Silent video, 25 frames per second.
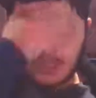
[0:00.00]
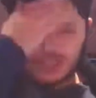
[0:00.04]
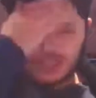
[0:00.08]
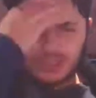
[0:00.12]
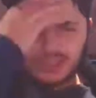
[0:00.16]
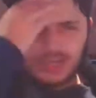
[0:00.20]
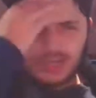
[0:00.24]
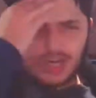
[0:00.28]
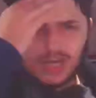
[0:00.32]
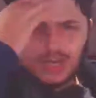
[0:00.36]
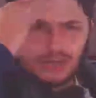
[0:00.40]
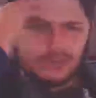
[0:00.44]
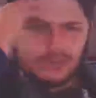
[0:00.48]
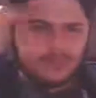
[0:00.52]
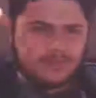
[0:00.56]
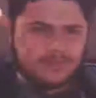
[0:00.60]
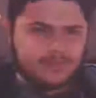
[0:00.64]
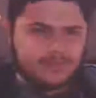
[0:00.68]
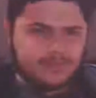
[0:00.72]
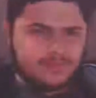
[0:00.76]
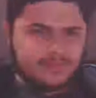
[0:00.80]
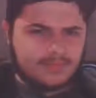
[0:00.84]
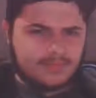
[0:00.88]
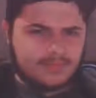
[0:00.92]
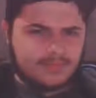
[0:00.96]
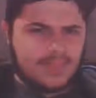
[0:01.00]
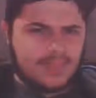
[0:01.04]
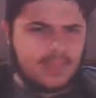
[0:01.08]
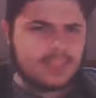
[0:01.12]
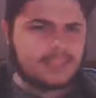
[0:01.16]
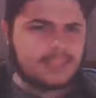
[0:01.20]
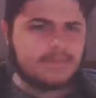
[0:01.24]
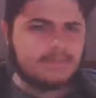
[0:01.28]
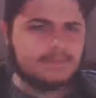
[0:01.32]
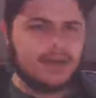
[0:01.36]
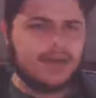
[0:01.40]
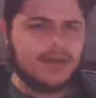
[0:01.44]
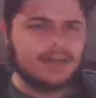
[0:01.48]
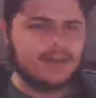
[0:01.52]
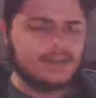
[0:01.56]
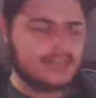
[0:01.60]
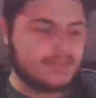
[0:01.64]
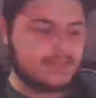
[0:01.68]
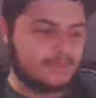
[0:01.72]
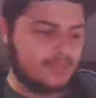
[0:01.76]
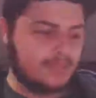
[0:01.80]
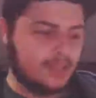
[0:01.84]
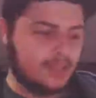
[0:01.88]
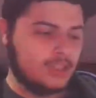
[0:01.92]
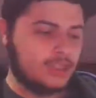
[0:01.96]
So, it's about
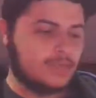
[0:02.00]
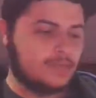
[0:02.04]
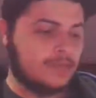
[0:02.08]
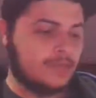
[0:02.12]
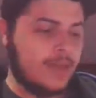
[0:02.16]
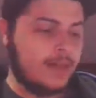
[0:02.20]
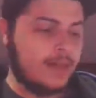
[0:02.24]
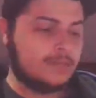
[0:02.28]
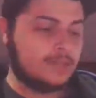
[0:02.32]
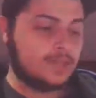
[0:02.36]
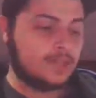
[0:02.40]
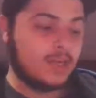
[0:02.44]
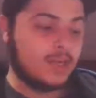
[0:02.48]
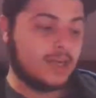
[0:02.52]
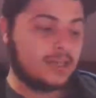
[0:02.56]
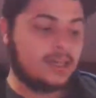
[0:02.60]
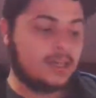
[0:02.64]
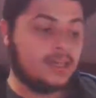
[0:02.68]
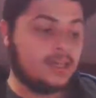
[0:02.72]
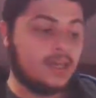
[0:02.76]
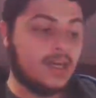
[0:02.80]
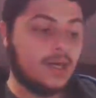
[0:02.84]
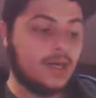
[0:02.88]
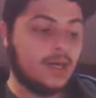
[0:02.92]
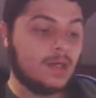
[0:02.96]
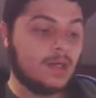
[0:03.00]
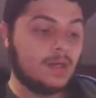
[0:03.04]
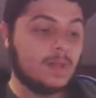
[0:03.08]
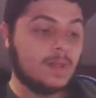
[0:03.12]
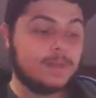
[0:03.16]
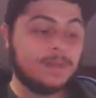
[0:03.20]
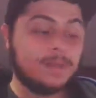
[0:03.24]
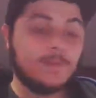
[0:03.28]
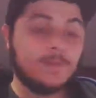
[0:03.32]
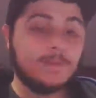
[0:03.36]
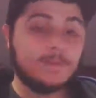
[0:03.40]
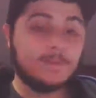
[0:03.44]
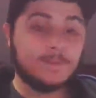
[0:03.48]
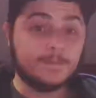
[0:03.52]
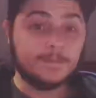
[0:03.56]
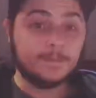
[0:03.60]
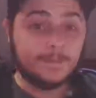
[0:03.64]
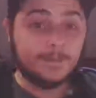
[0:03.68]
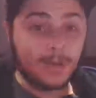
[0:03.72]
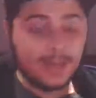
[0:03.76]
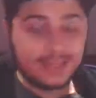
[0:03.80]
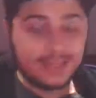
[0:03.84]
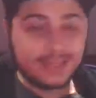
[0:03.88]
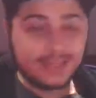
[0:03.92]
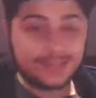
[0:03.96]
SpongeBob trying to know,
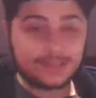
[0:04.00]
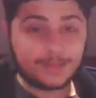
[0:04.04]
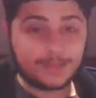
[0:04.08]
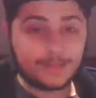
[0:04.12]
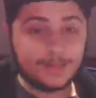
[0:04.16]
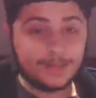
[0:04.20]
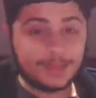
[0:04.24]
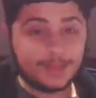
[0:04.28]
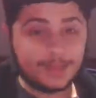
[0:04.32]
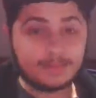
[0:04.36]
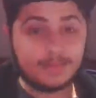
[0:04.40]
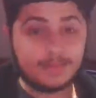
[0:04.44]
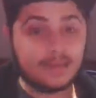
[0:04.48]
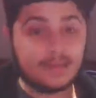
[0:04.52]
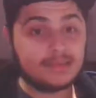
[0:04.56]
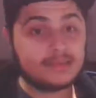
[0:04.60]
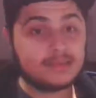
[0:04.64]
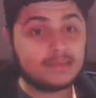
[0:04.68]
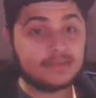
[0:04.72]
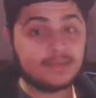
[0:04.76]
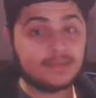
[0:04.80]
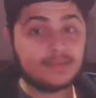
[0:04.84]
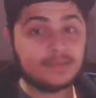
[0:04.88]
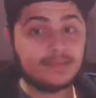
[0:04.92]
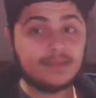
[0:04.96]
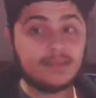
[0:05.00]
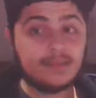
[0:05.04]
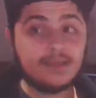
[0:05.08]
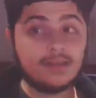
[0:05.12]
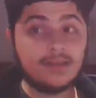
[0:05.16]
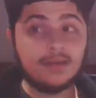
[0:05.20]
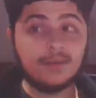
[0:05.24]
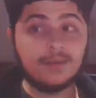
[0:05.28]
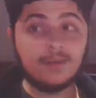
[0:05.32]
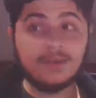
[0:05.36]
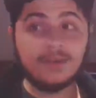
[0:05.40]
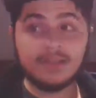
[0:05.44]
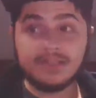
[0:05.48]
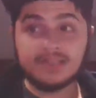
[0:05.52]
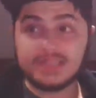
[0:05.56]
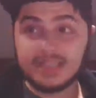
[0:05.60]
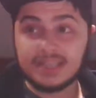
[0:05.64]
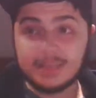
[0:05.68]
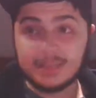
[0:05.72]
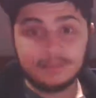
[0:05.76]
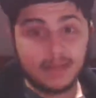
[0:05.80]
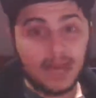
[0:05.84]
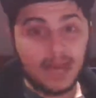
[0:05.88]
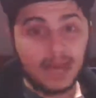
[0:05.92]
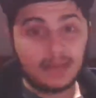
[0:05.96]
what is Christmas? What is
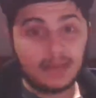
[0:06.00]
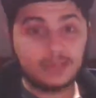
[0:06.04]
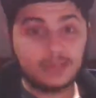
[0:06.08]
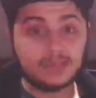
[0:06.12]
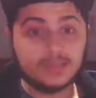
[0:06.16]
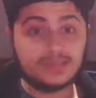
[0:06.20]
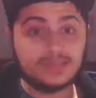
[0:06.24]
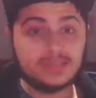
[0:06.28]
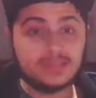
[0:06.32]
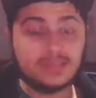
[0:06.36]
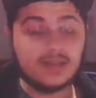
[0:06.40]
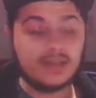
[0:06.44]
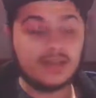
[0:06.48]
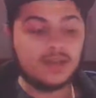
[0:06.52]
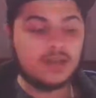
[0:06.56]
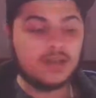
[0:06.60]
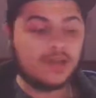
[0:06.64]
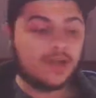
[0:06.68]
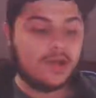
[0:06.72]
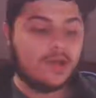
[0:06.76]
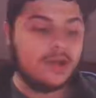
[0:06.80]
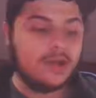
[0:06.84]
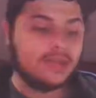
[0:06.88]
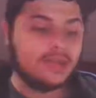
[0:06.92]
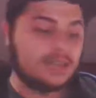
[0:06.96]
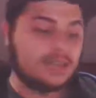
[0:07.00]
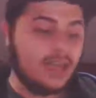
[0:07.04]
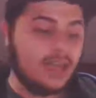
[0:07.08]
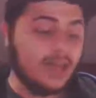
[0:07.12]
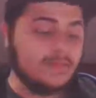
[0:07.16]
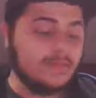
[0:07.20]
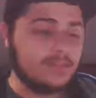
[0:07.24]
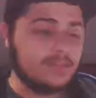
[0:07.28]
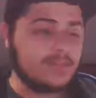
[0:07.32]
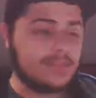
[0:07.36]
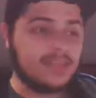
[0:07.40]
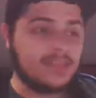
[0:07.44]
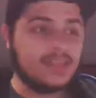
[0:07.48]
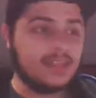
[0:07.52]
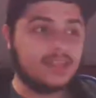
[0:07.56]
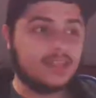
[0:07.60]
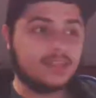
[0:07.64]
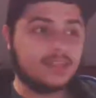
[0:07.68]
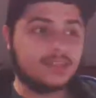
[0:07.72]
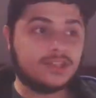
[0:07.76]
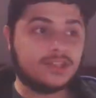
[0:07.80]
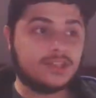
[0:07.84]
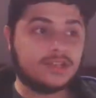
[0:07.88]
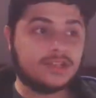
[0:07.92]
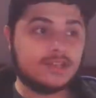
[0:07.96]
it about? After seeing
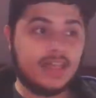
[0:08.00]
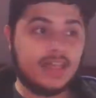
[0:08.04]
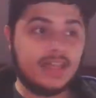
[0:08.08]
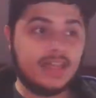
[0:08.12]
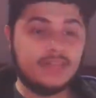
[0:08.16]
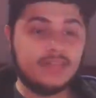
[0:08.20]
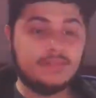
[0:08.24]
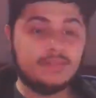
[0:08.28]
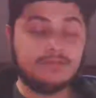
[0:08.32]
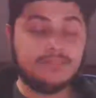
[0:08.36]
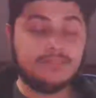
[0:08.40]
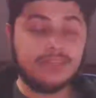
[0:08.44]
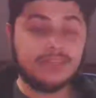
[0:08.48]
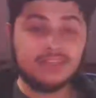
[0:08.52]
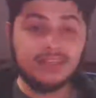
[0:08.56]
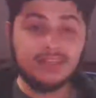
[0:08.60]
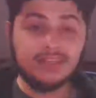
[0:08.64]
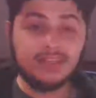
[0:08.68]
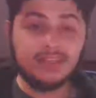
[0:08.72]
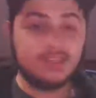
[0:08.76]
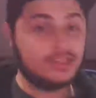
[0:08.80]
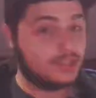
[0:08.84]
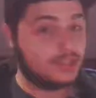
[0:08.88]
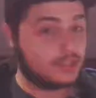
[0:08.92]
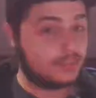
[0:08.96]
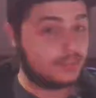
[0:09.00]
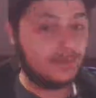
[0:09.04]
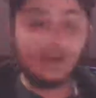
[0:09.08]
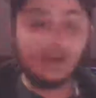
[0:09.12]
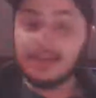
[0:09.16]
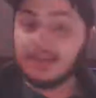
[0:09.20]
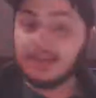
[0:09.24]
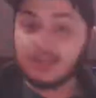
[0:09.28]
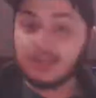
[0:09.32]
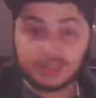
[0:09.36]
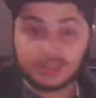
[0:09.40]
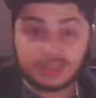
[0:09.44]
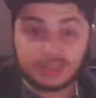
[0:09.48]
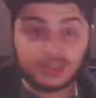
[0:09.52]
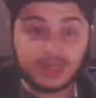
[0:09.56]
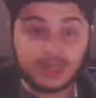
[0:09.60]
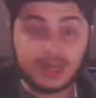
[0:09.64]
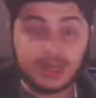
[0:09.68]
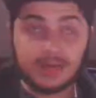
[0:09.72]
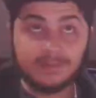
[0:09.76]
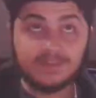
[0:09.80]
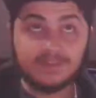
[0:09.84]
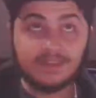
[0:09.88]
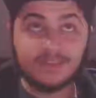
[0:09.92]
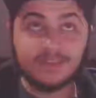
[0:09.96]
that Sandy was literally just putting her
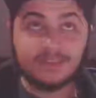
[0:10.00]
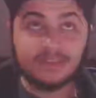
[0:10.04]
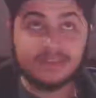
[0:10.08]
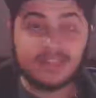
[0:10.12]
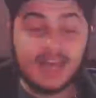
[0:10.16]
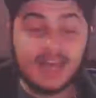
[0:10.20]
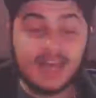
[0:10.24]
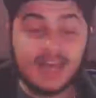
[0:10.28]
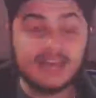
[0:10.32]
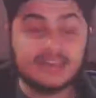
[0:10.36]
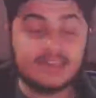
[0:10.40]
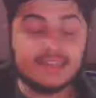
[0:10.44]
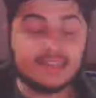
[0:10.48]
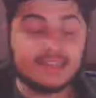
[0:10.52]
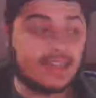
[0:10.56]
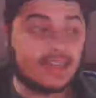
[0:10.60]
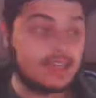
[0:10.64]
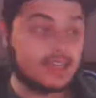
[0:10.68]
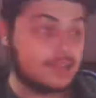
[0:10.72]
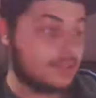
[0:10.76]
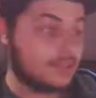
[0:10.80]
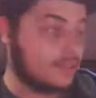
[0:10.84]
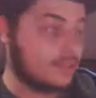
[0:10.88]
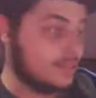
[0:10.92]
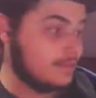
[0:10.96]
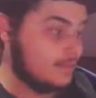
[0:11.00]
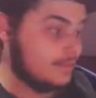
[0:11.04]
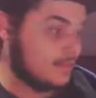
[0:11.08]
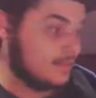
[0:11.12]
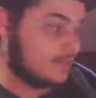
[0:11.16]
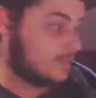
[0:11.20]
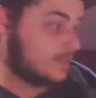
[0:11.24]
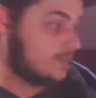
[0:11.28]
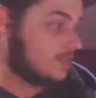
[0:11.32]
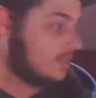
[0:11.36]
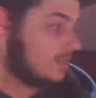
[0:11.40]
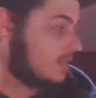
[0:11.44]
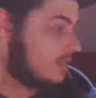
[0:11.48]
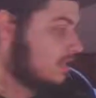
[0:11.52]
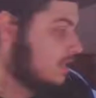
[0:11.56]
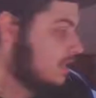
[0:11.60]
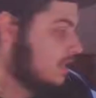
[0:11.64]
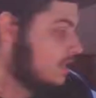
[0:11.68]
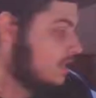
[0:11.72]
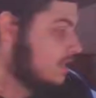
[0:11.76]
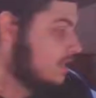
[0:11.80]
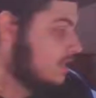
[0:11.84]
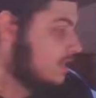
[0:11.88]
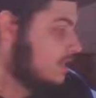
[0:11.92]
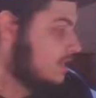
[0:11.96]
tree up full of lights, like a Christmas tree,